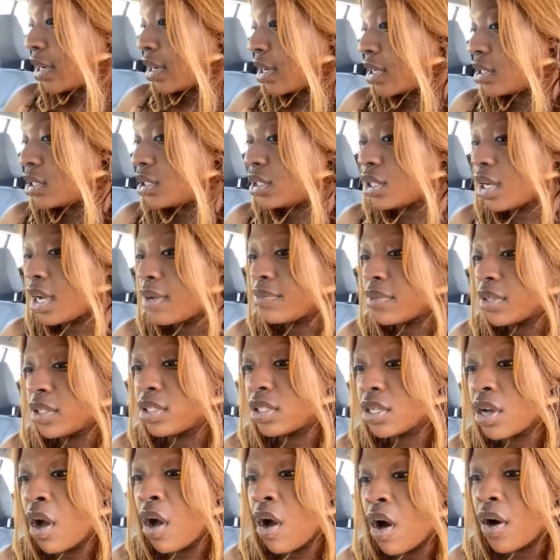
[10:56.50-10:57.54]
I gotta stop this
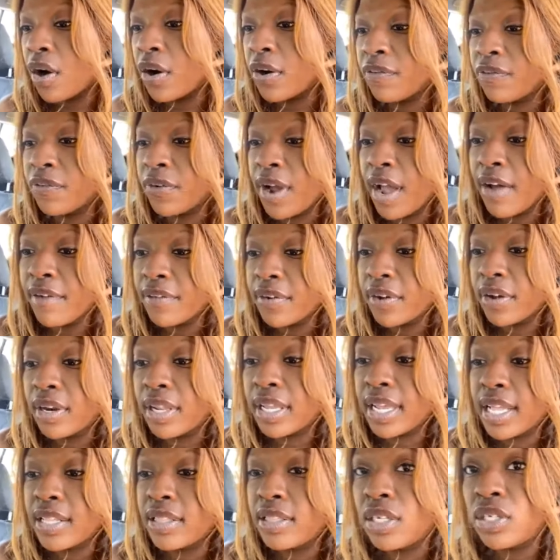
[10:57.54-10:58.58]
car if we're ever gonna
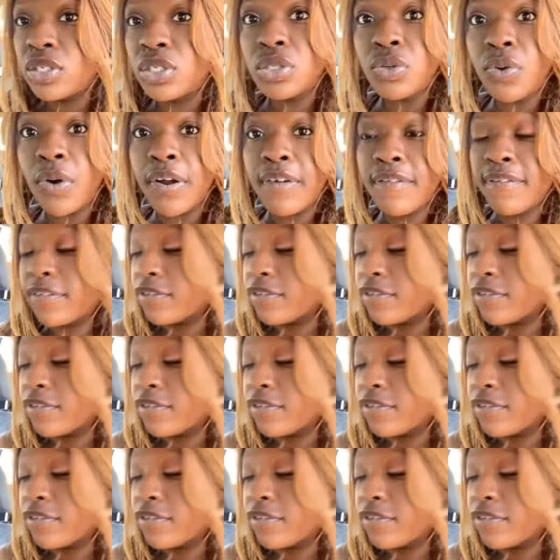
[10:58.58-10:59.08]
get these doors